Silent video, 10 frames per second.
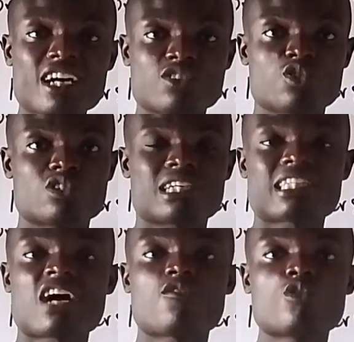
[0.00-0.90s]

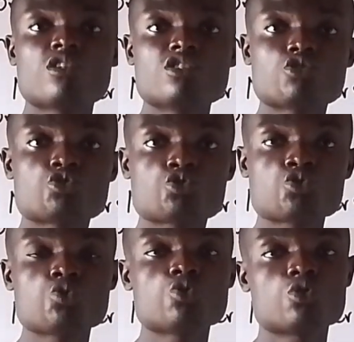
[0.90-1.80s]
factors that have only
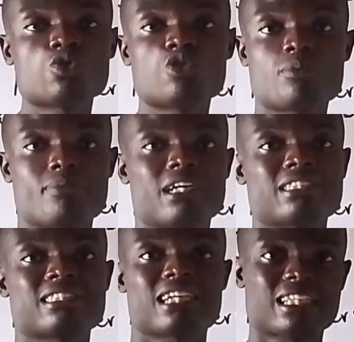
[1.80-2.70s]
2
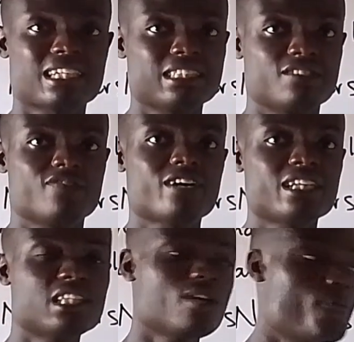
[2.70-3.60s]
numbers that can
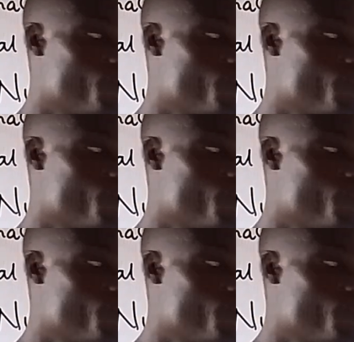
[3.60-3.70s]
divide